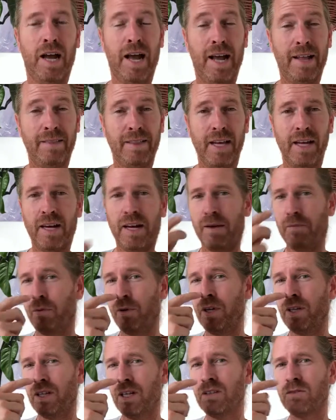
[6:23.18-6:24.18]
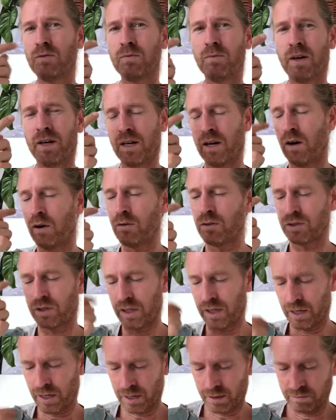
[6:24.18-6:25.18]
and then I breathe into my nose
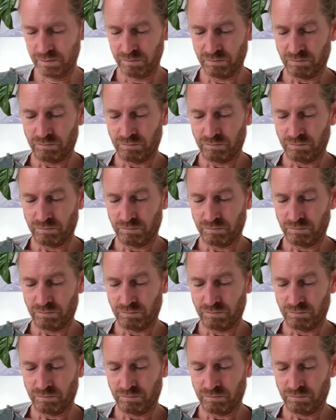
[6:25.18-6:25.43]
and I